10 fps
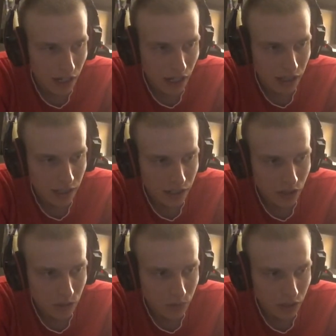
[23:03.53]
And they
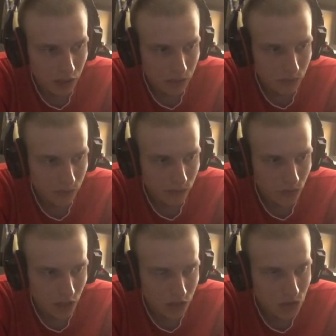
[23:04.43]
could be
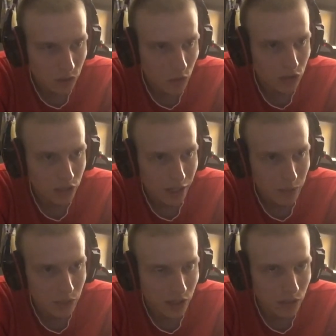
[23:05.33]
a similar
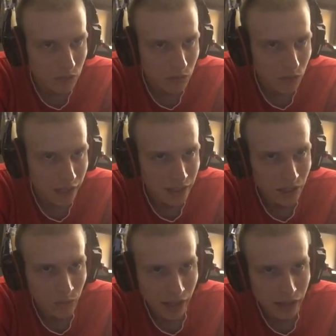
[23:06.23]
type team. And then the
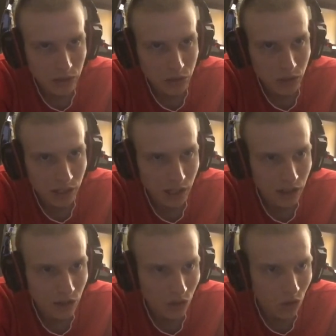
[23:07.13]
Mets, who again
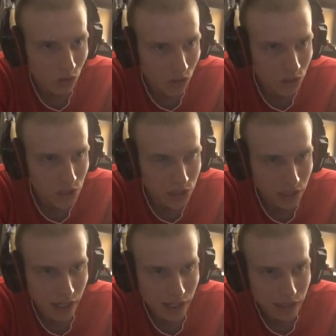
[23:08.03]
are always in
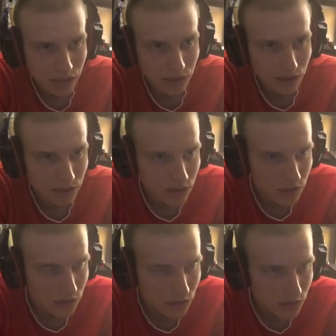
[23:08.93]
that
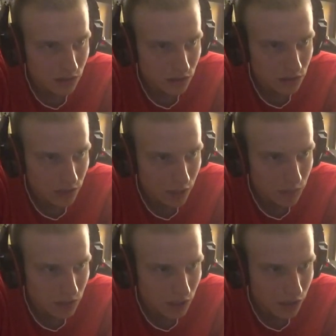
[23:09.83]
same
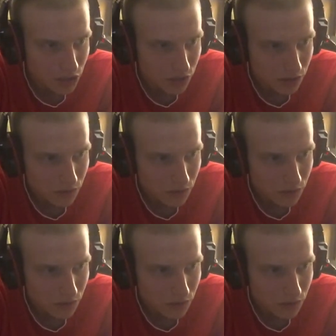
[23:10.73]
discussion.